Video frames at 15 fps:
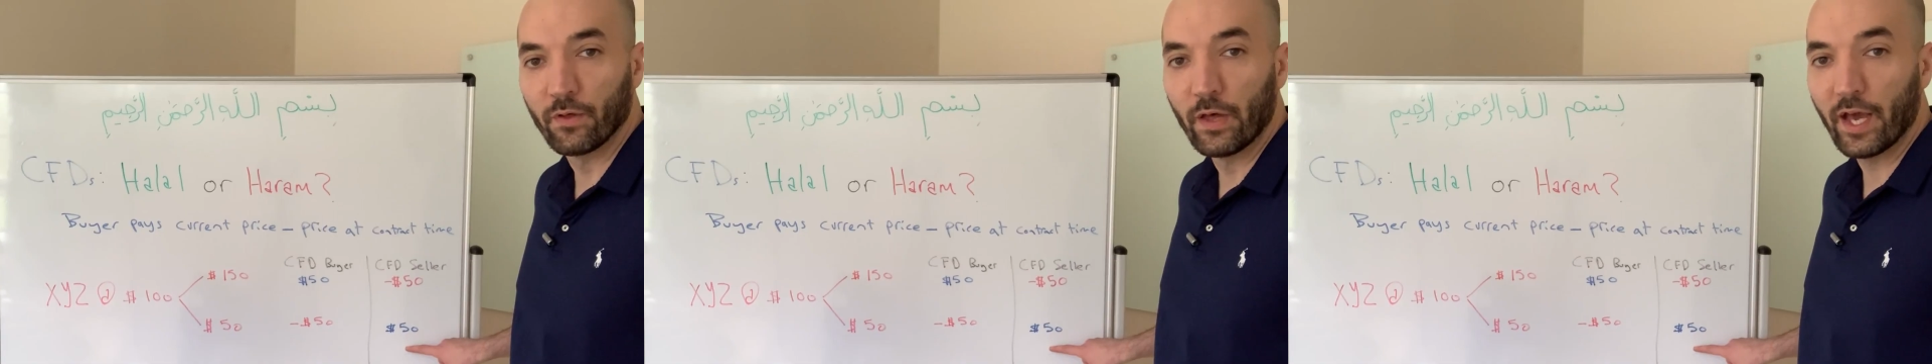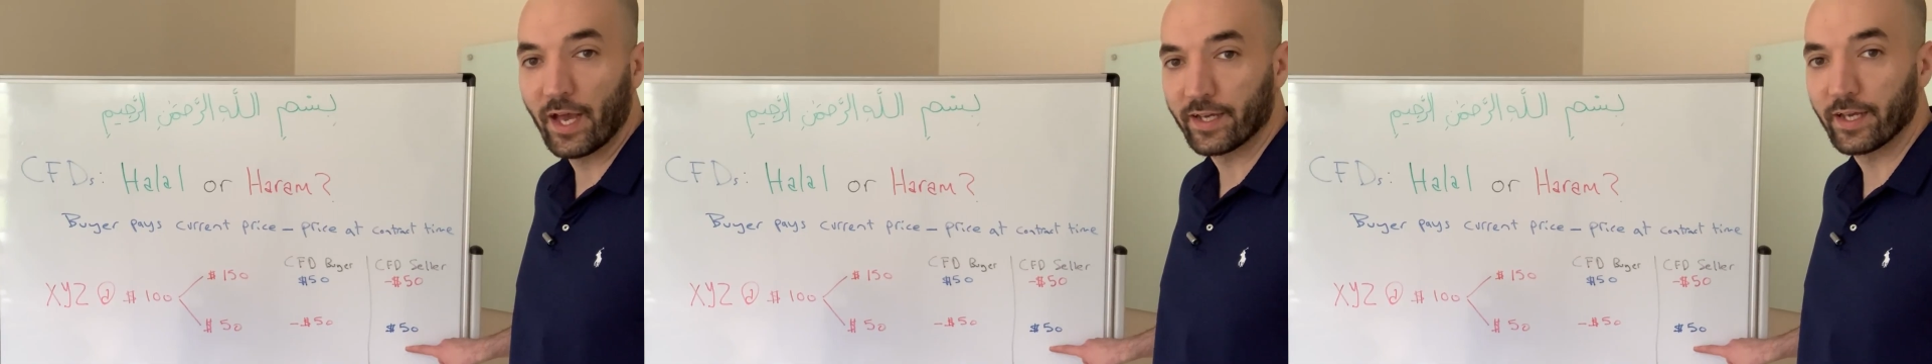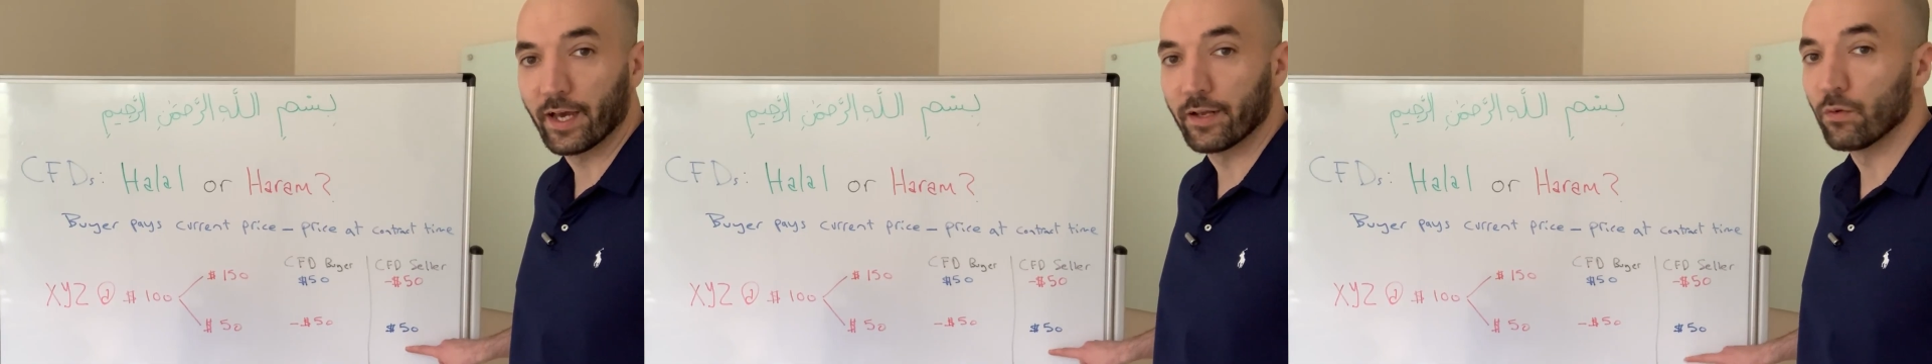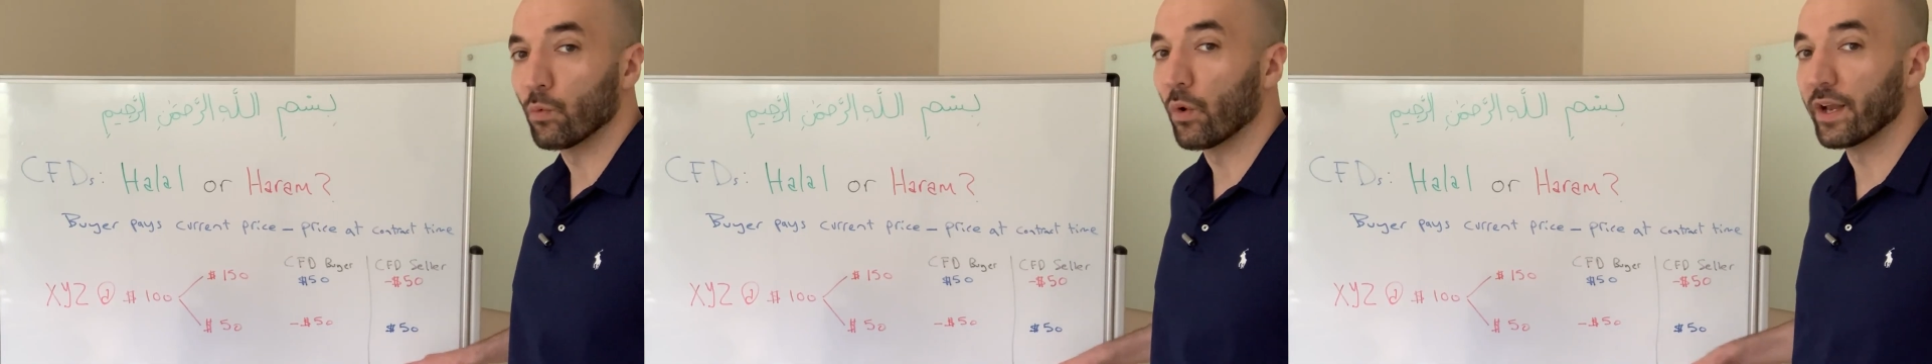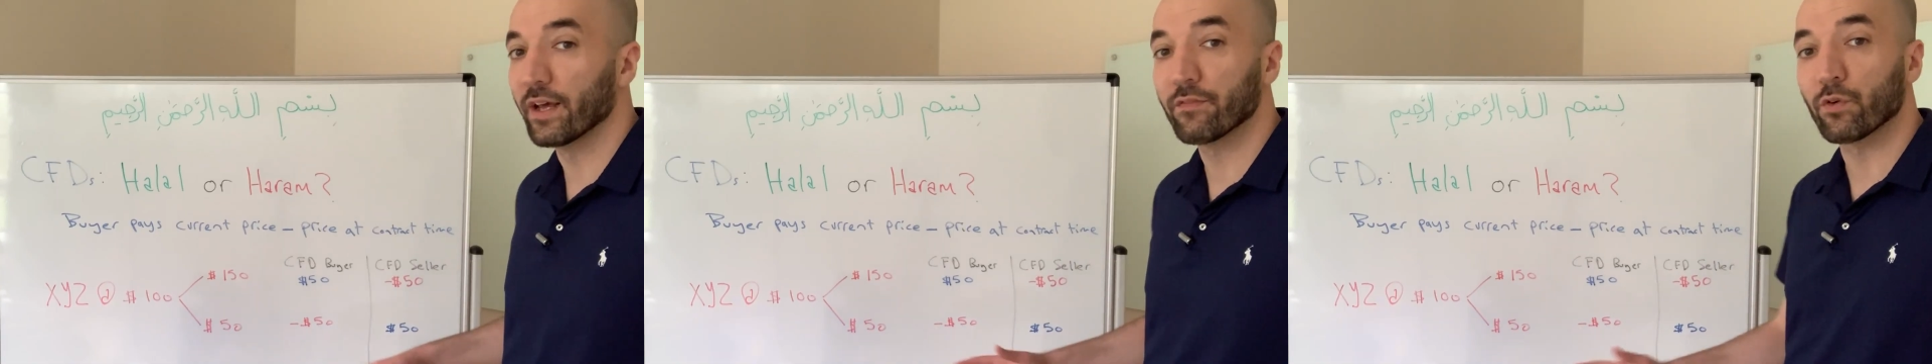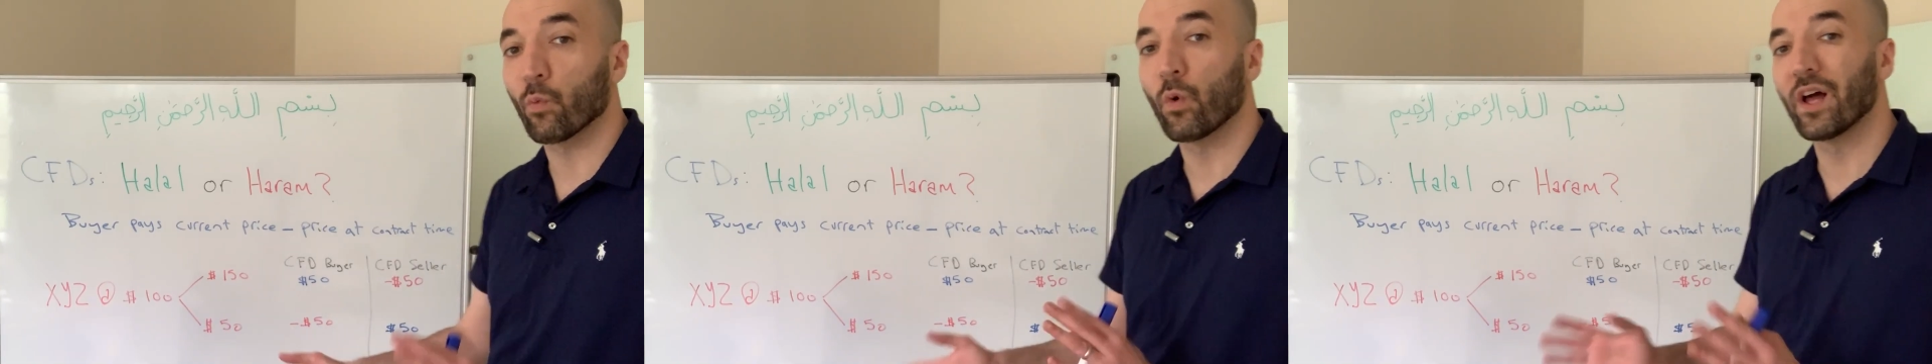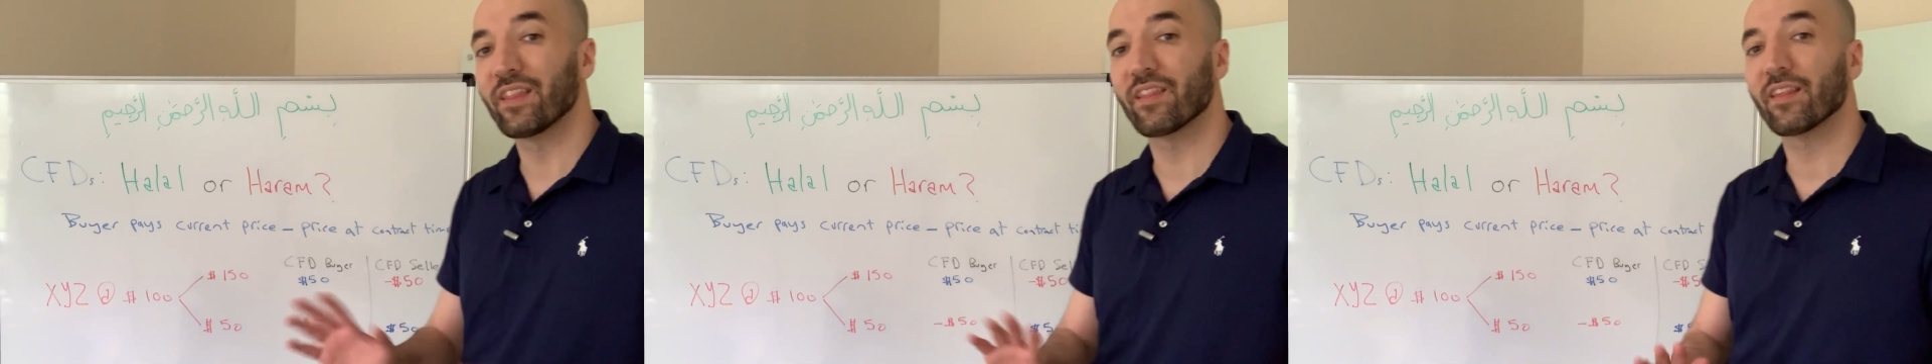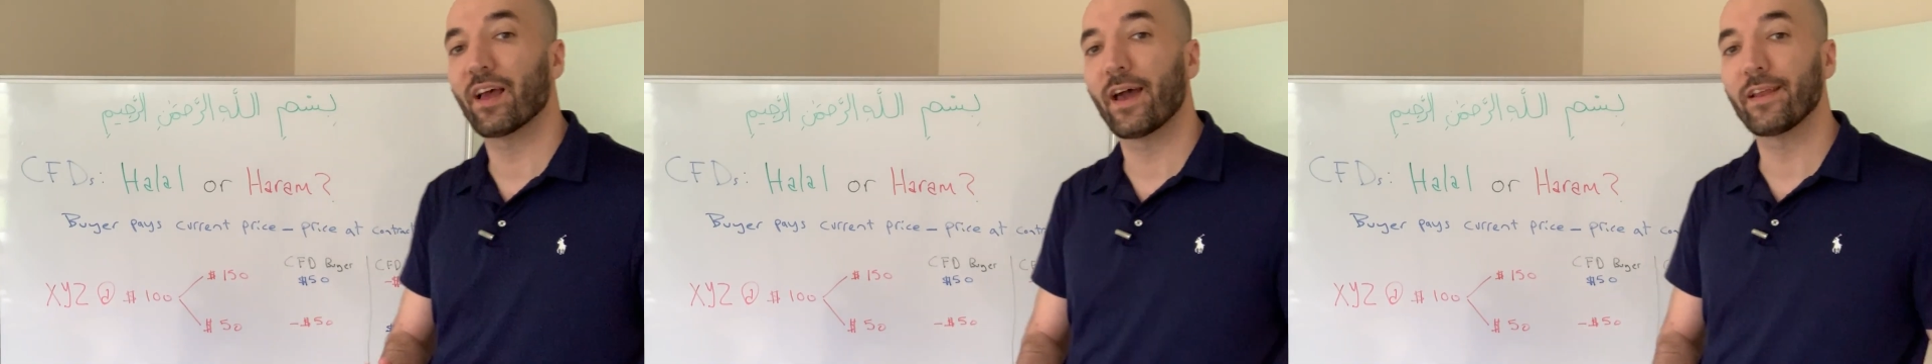Again, whatever one
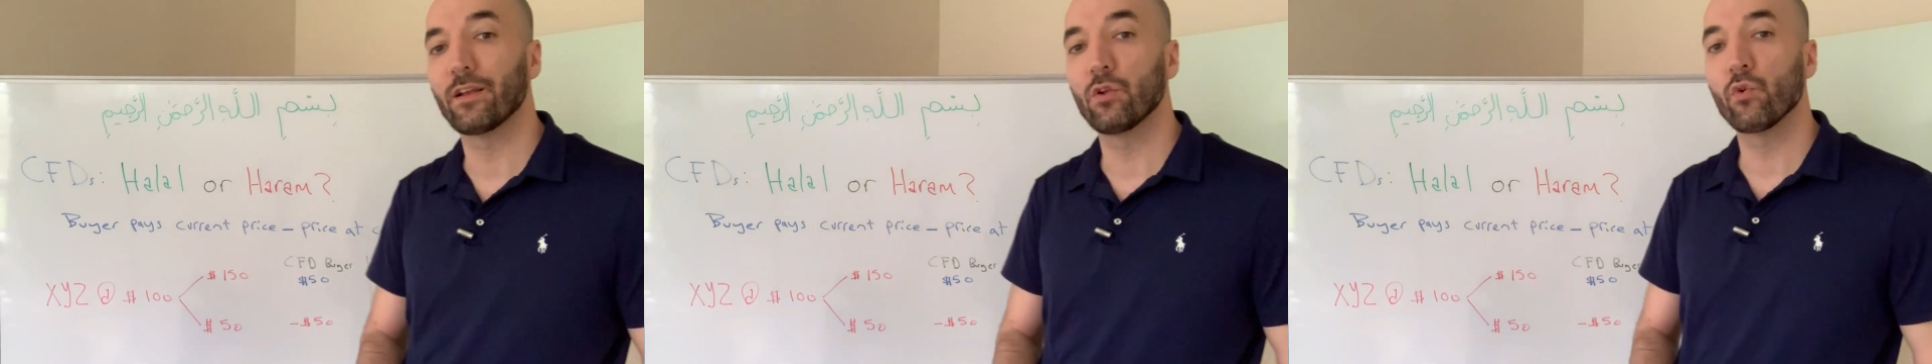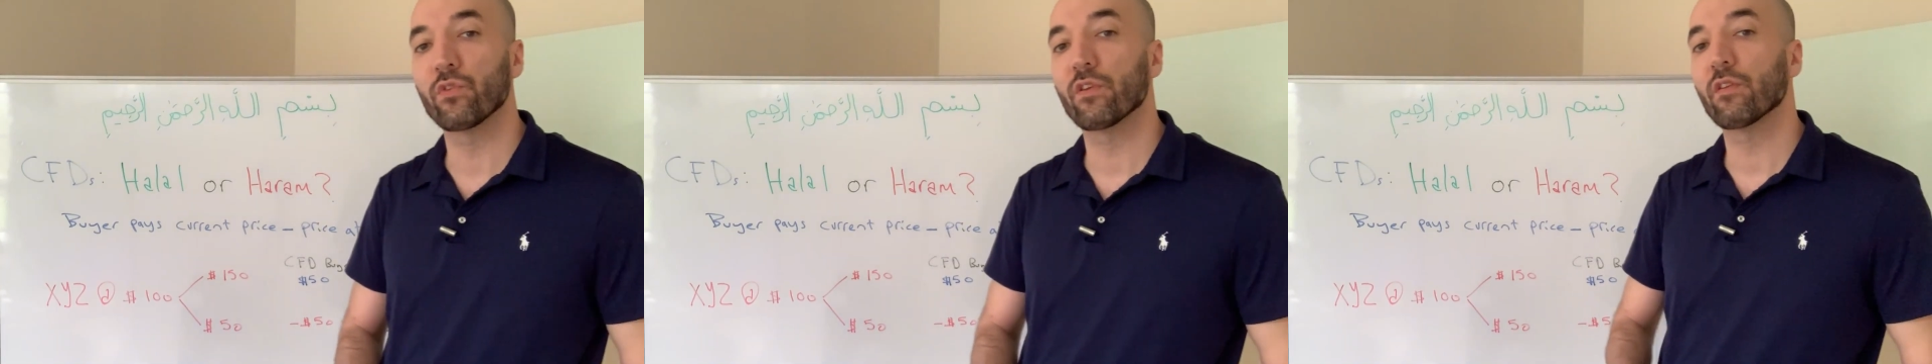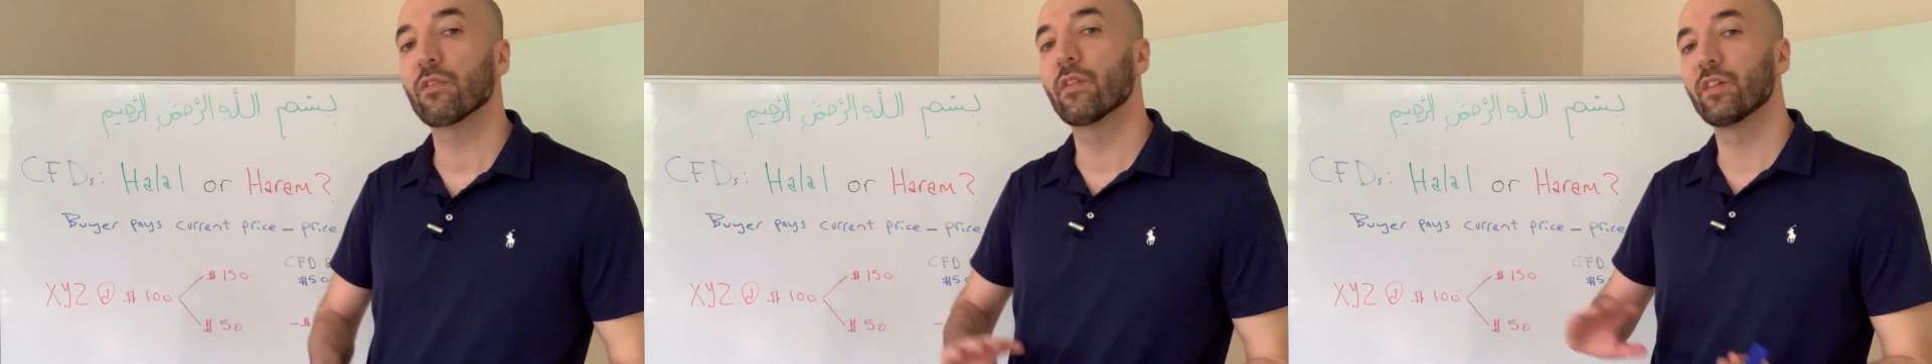side loses,